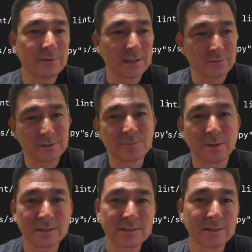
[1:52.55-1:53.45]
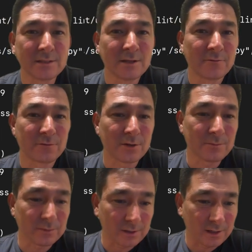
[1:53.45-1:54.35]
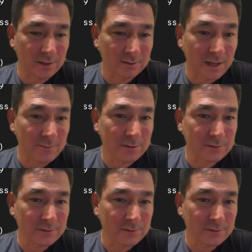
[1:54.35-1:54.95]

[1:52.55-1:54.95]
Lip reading: We got the response from Llama,